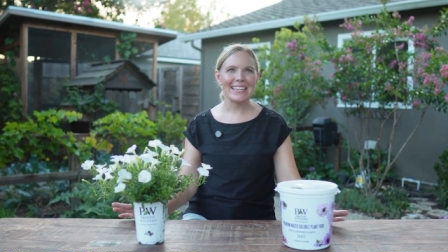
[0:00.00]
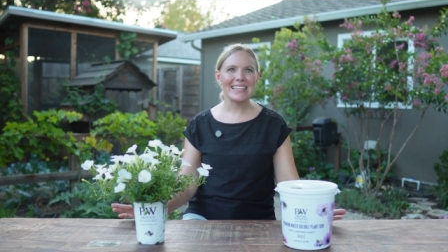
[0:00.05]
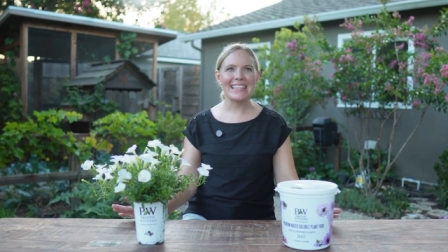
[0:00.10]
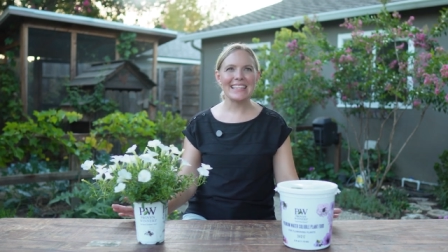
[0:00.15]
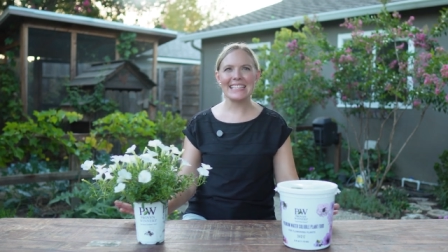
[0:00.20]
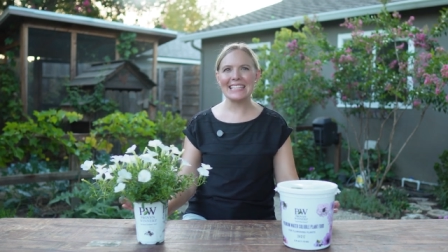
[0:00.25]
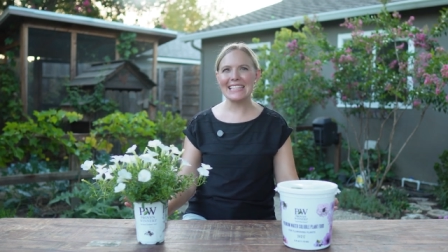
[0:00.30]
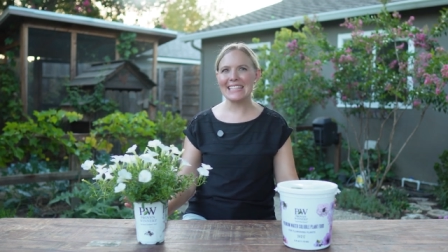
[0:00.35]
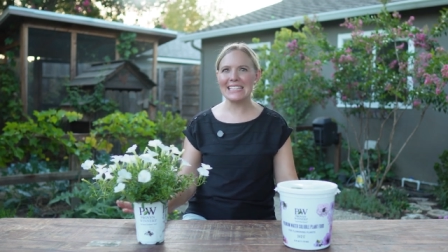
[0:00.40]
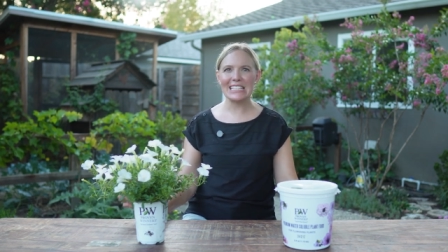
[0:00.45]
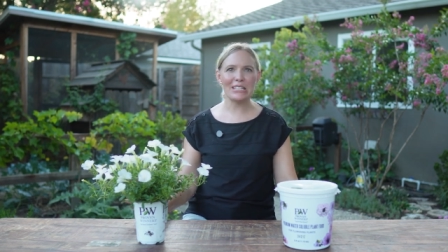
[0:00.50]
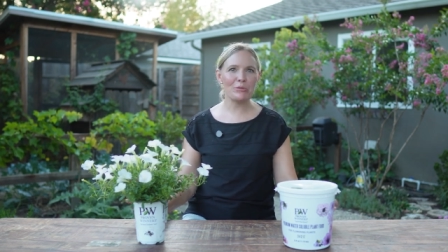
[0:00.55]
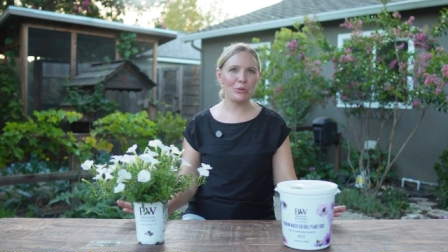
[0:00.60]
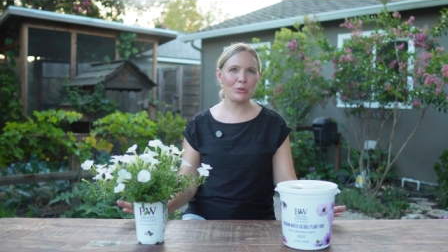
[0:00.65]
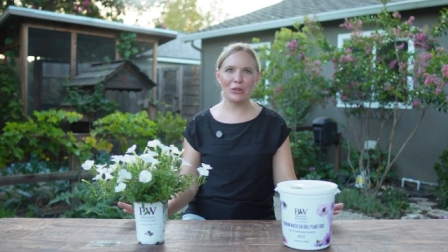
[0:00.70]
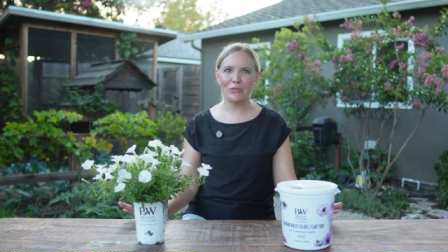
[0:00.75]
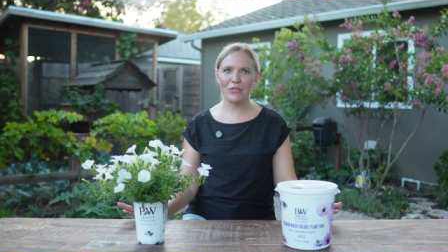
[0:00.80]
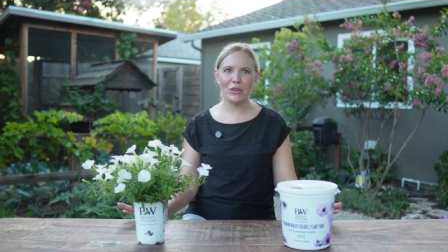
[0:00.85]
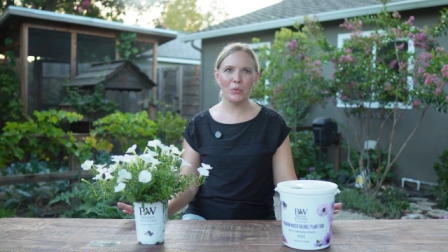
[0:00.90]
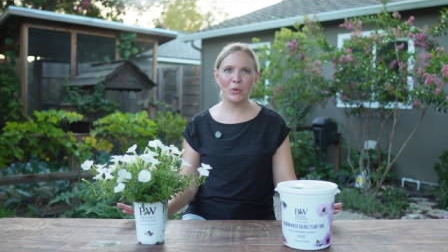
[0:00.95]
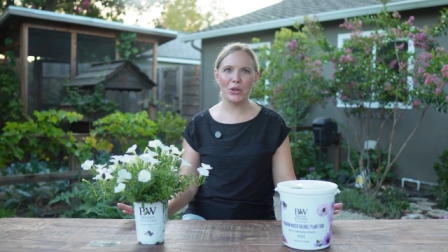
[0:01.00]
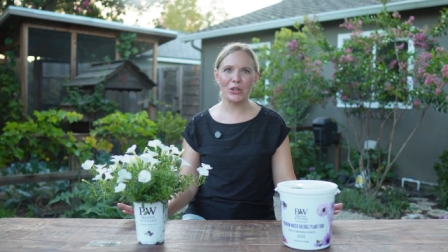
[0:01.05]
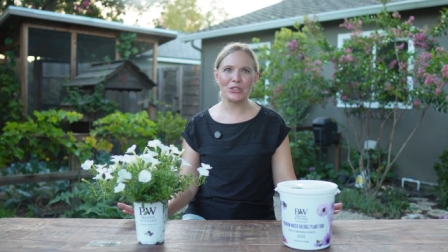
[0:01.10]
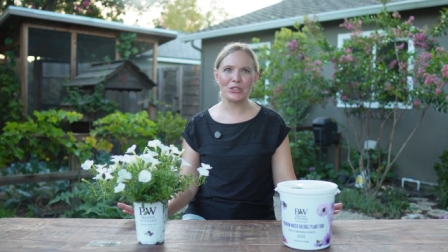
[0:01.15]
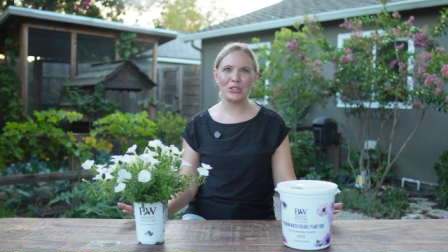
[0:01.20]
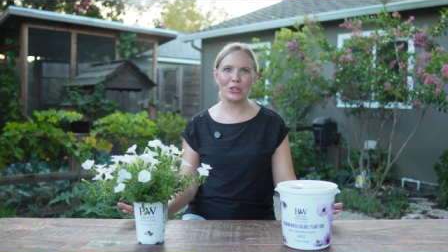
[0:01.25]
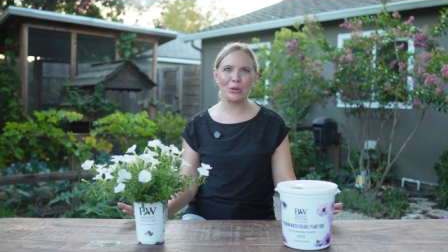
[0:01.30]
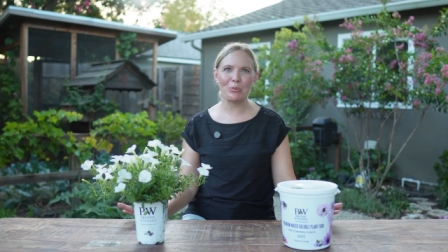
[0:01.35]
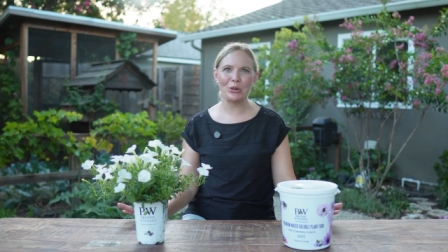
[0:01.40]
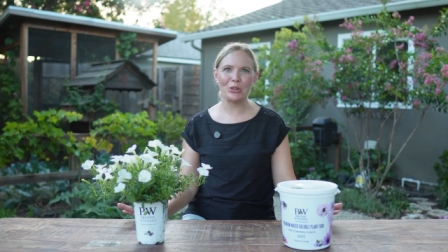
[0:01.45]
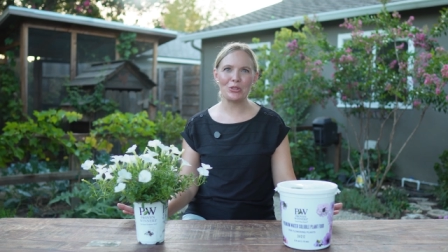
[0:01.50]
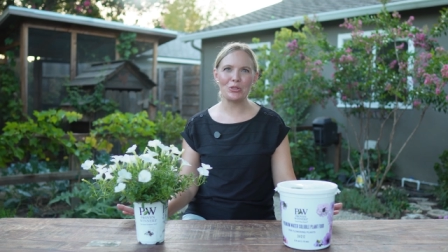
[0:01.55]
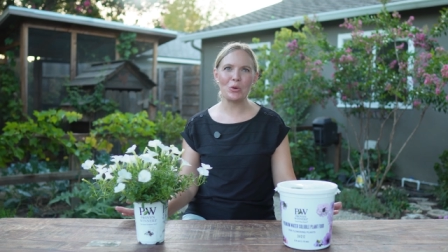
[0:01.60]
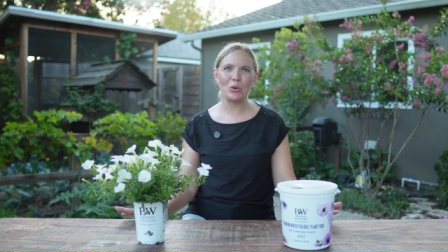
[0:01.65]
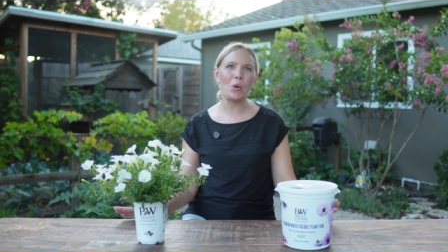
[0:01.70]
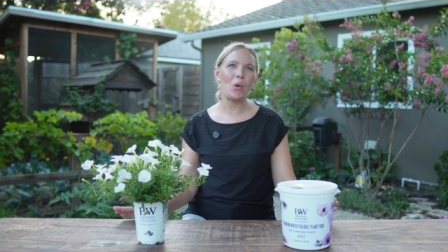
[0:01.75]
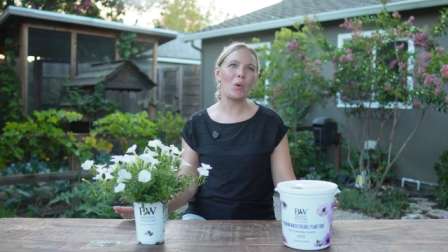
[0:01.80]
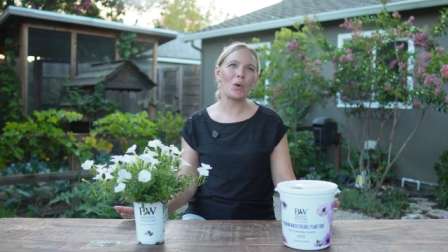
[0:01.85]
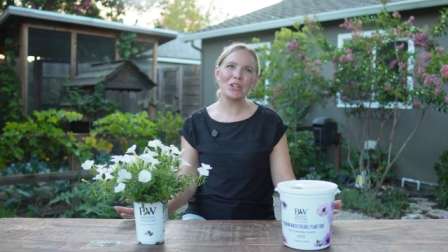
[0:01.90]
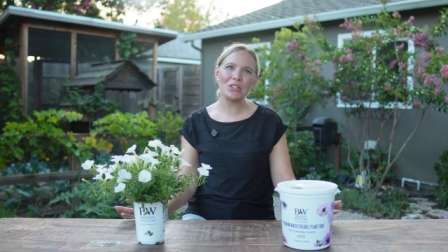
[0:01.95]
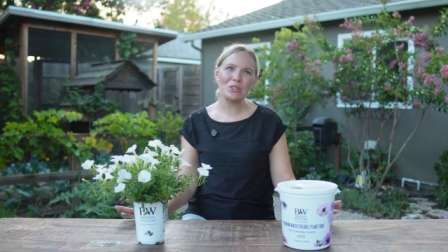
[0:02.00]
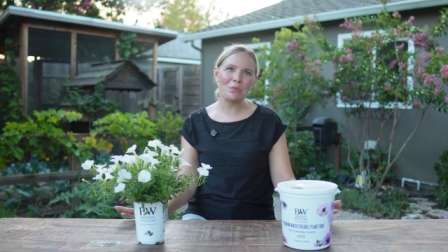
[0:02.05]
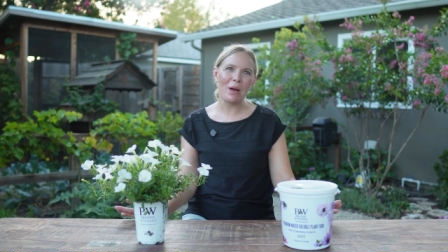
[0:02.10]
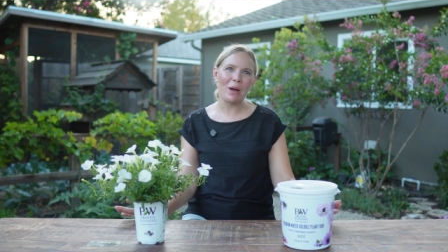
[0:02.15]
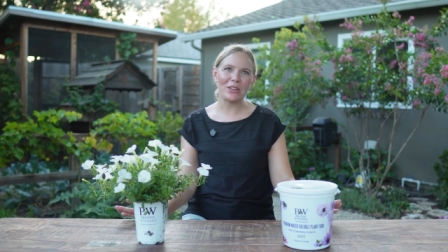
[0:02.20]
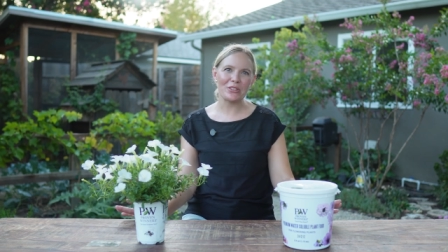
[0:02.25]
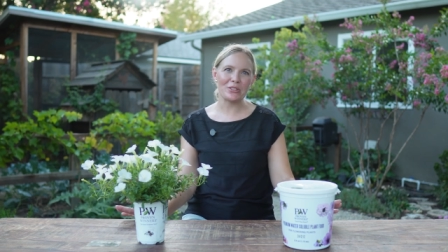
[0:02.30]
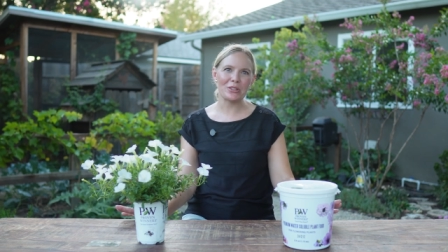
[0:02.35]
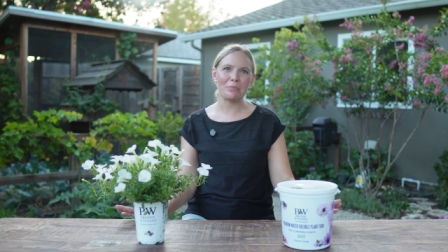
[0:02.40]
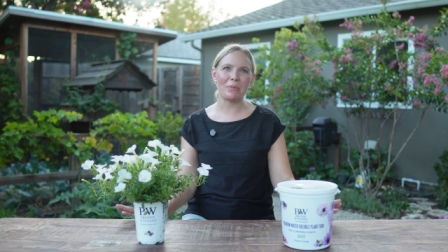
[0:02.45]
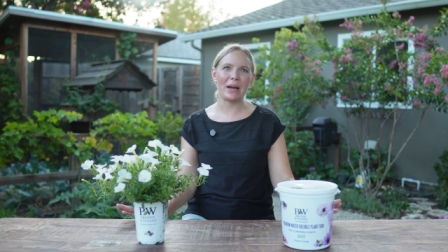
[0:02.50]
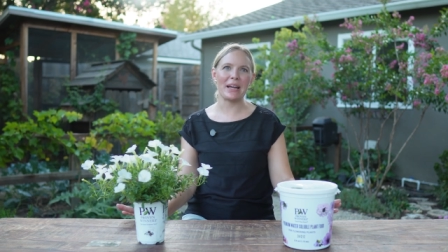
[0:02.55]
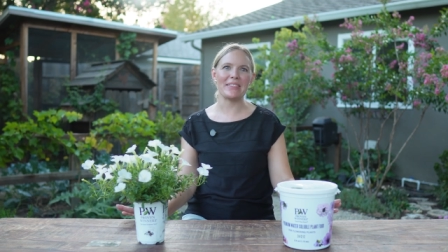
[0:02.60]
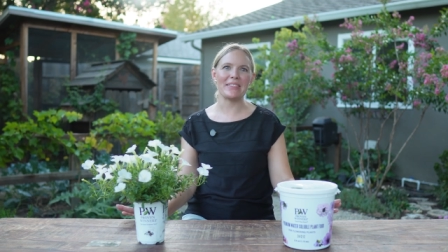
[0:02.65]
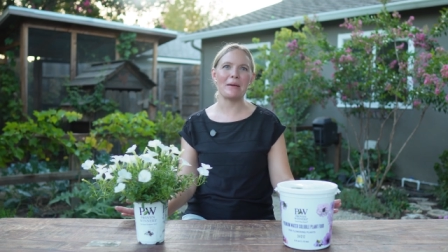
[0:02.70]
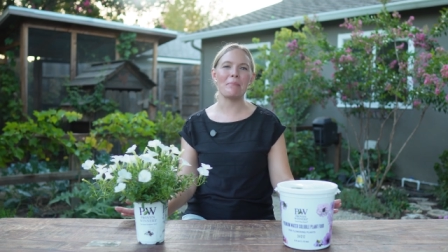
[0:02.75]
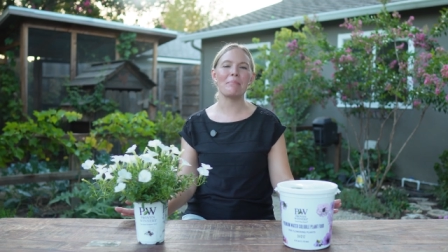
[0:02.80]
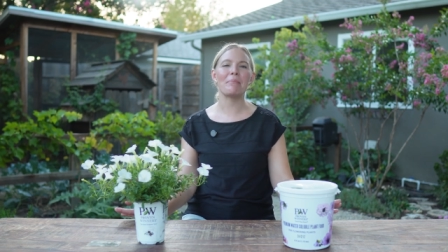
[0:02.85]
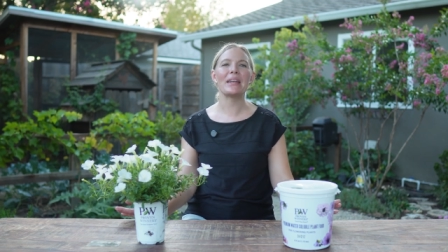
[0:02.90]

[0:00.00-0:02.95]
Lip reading: This isn't a Proven Winners commercial or sponsored by them,